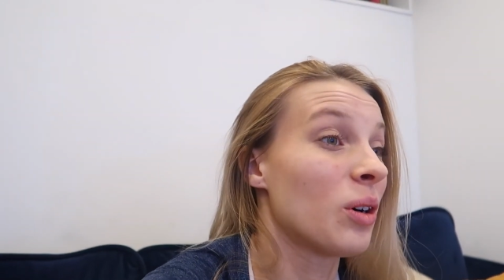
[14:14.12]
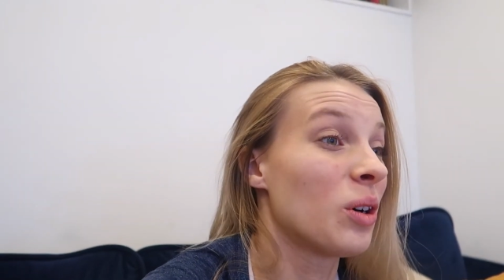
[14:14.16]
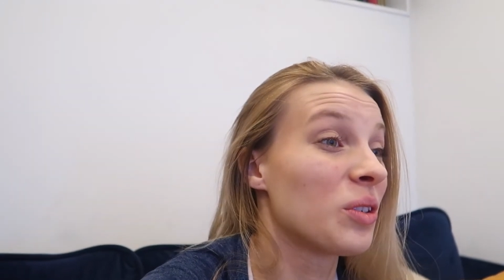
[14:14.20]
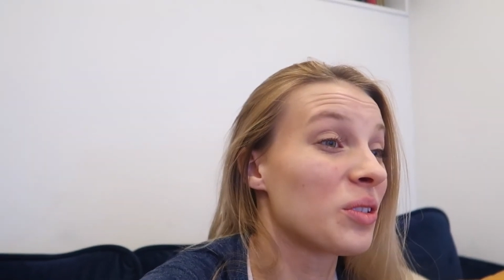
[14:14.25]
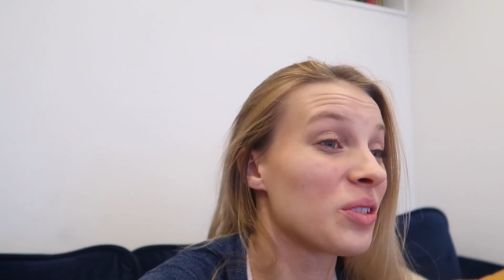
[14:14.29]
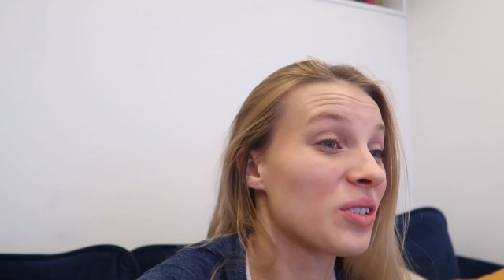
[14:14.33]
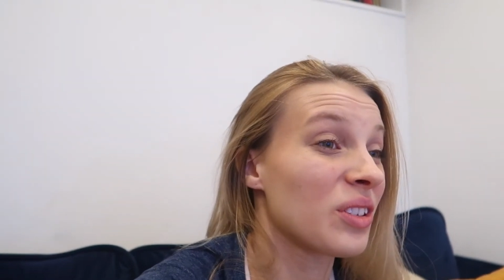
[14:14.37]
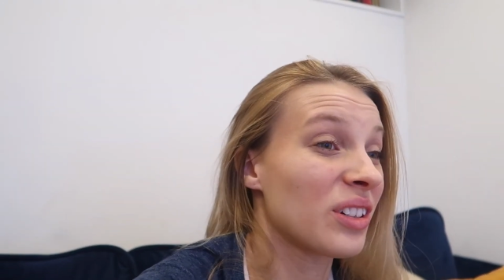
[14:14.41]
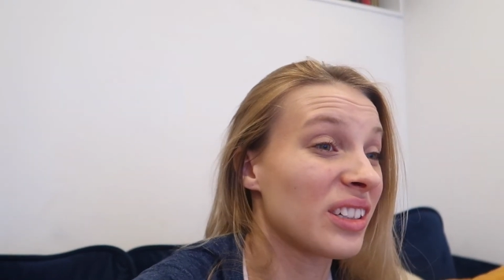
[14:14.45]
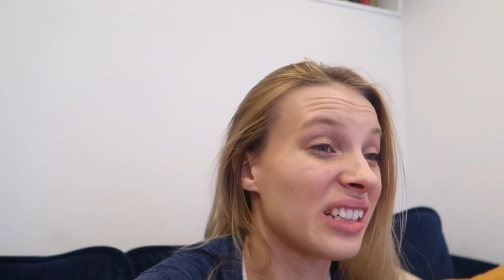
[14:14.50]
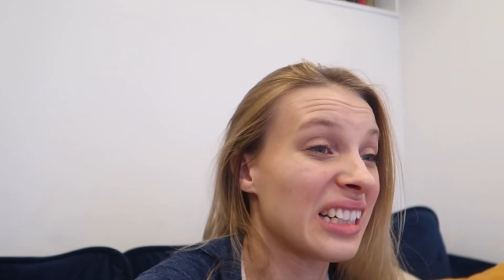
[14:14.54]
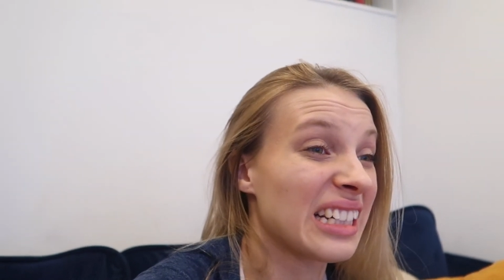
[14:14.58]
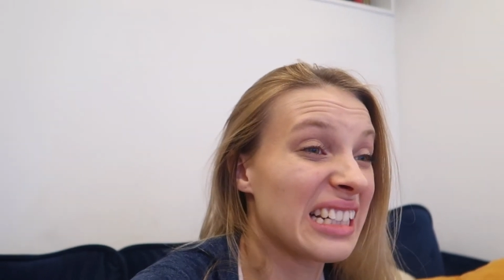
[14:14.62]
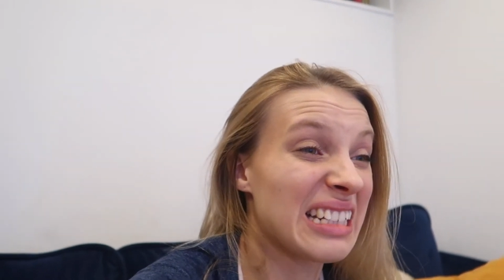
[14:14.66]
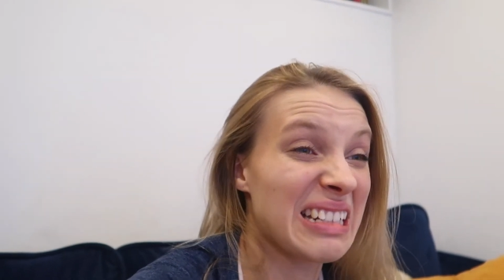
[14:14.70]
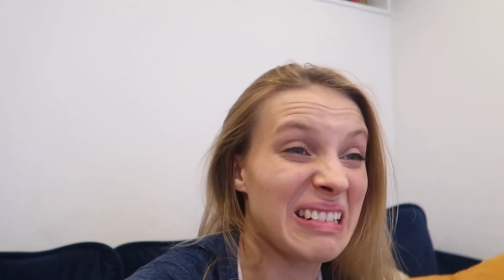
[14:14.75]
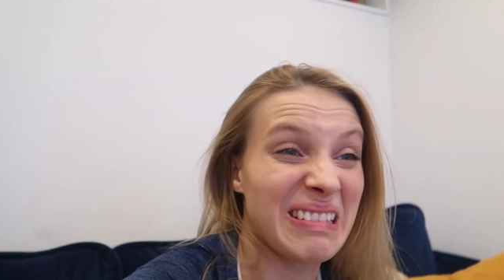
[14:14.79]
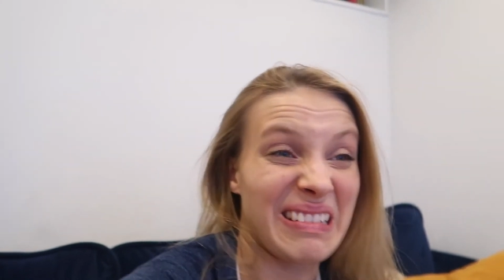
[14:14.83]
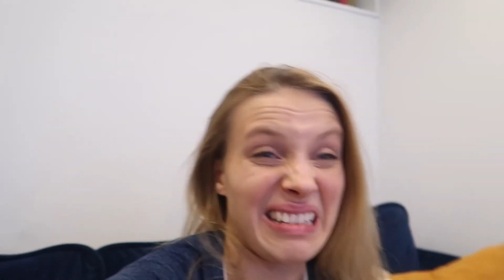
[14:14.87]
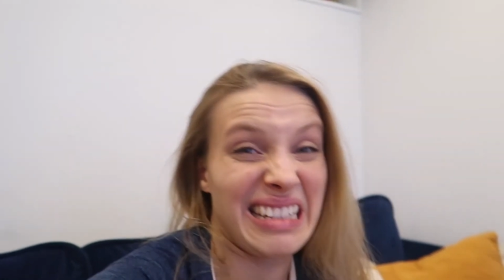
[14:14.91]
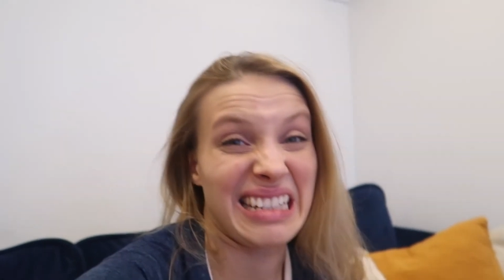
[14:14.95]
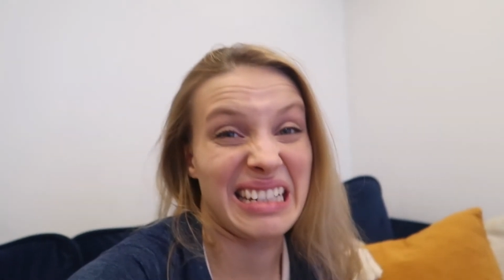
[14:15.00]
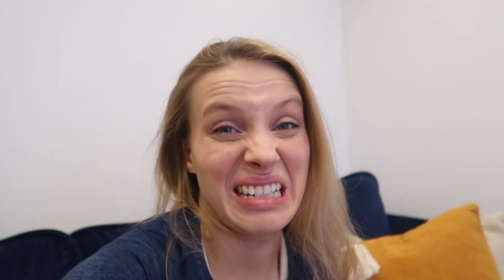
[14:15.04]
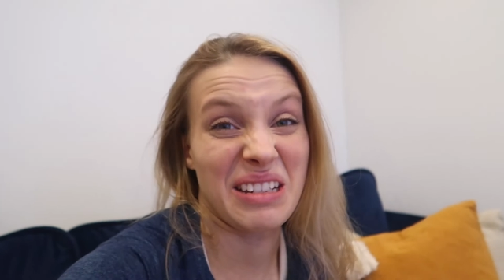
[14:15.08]
Also, I do
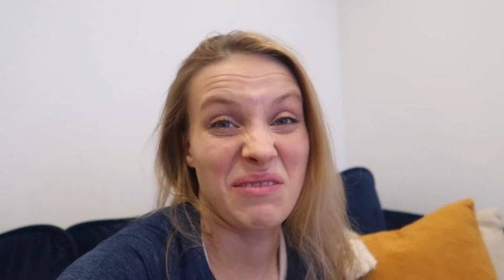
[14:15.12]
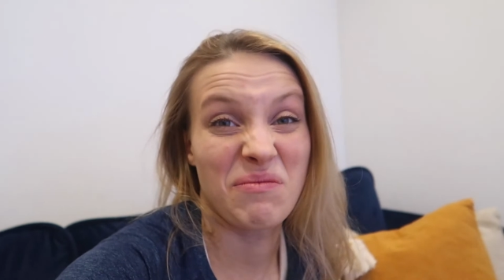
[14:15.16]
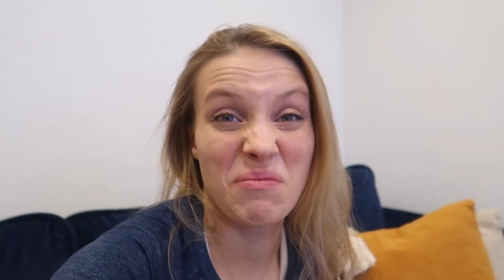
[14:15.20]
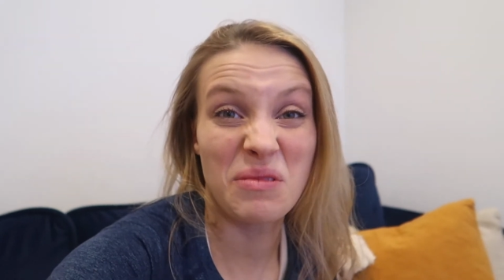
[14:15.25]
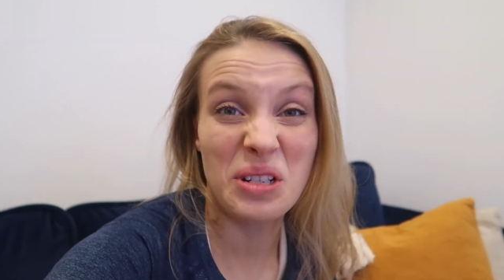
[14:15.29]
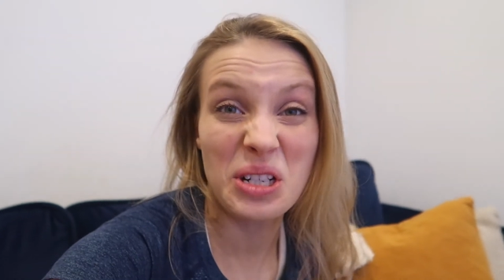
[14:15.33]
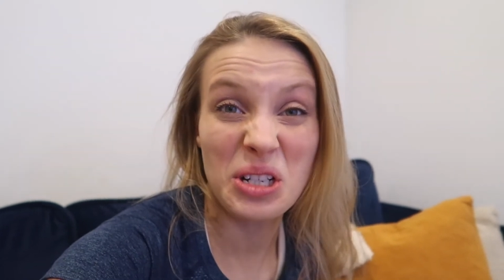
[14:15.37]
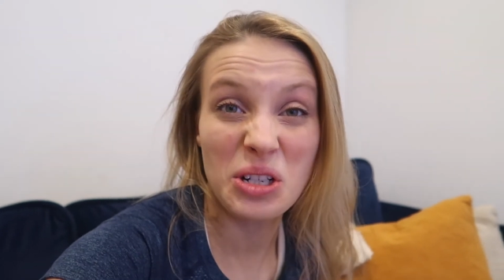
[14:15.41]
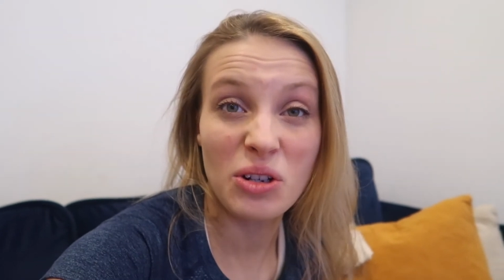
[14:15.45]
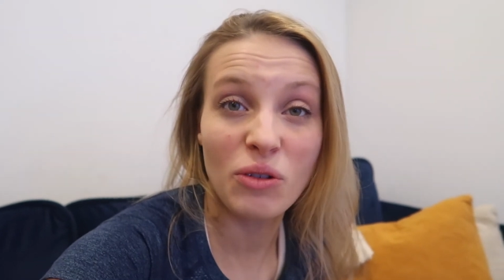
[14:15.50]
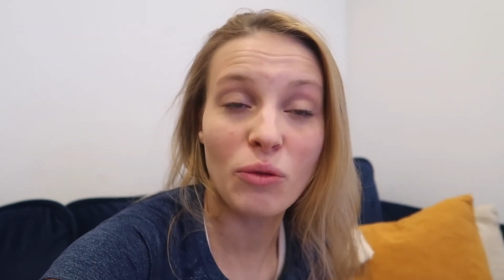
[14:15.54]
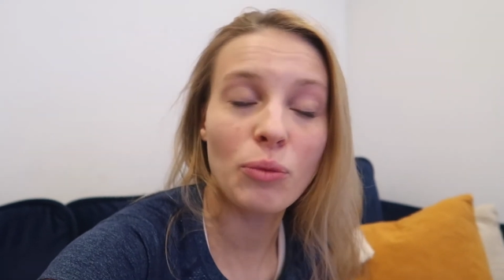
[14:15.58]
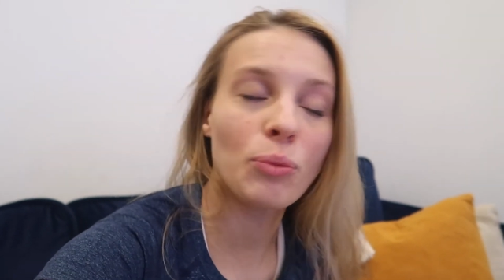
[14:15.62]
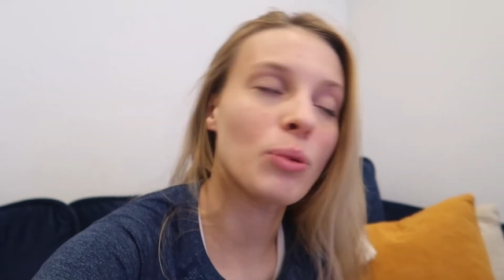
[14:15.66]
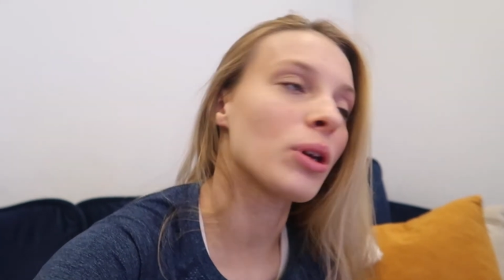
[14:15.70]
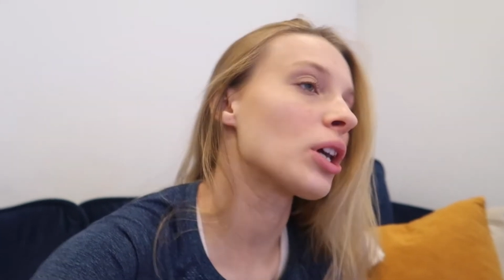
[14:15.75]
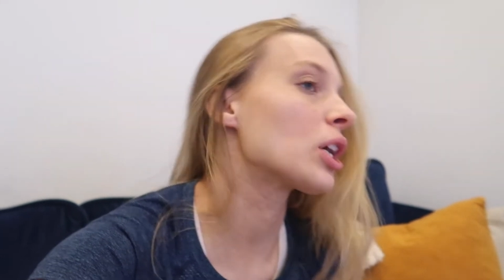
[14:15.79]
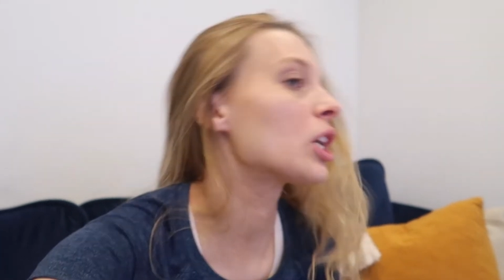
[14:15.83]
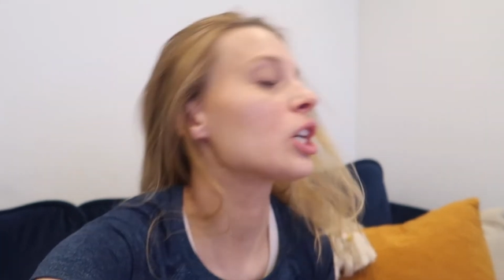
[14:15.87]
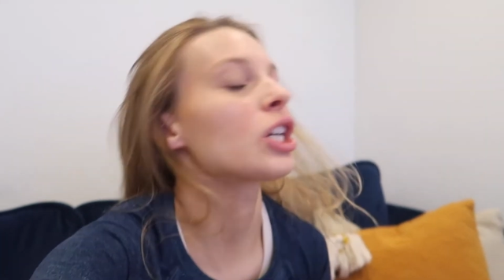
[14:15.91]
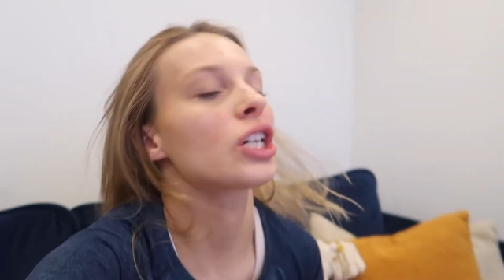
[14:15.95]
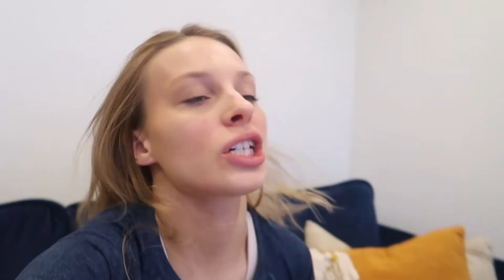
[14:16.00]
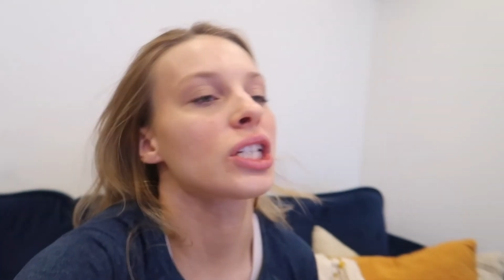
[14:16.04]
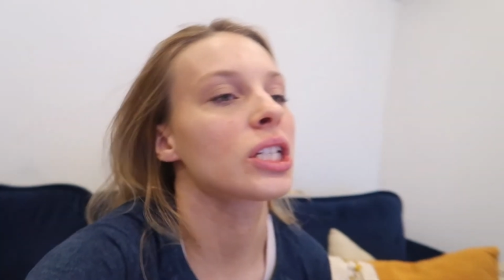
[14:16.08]
need to move
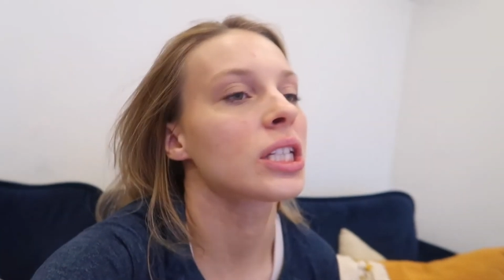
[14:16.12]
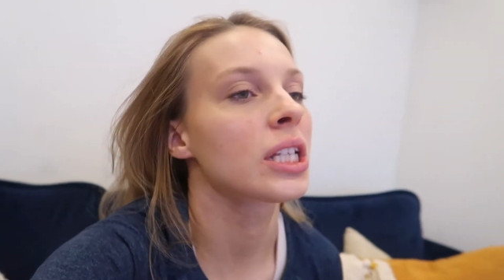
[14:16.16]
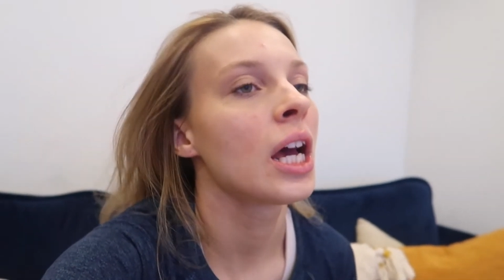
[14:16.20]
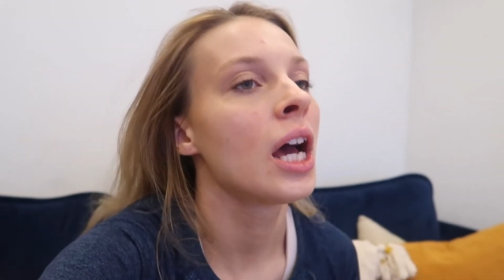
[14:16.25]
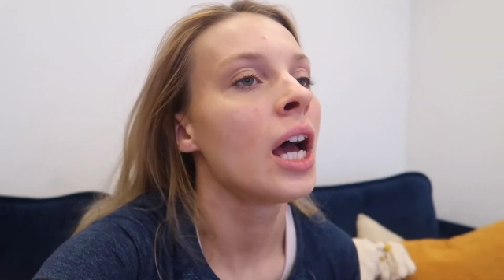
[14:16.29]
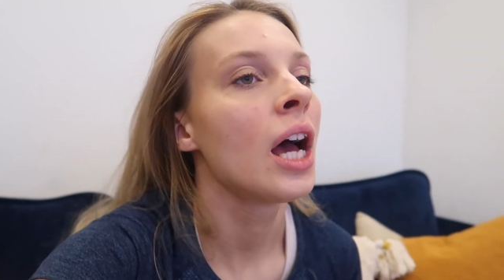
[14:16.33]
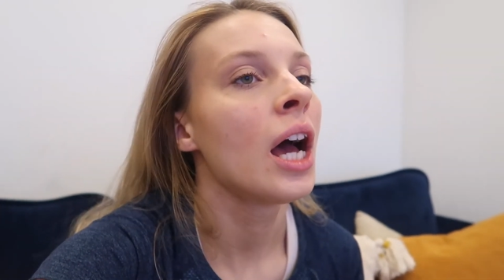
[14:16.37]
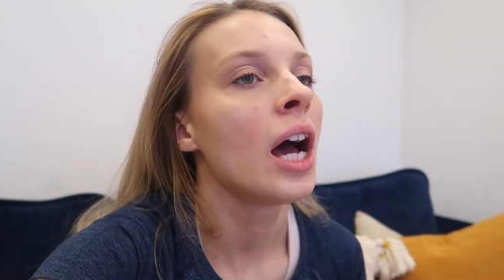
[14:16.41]
because